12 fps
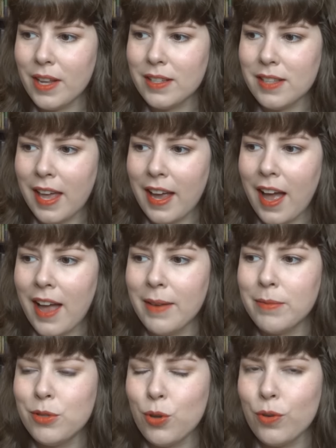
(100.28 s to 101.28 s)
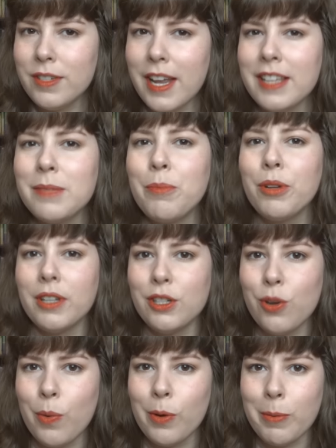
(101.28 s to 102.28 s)
It's like I so desperately
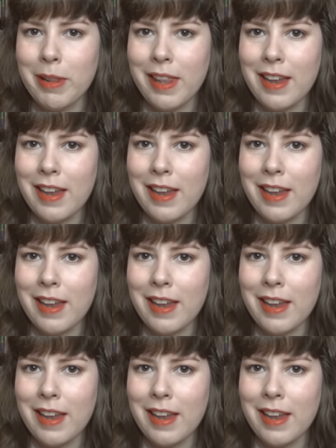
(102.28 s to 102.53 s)
don't want to be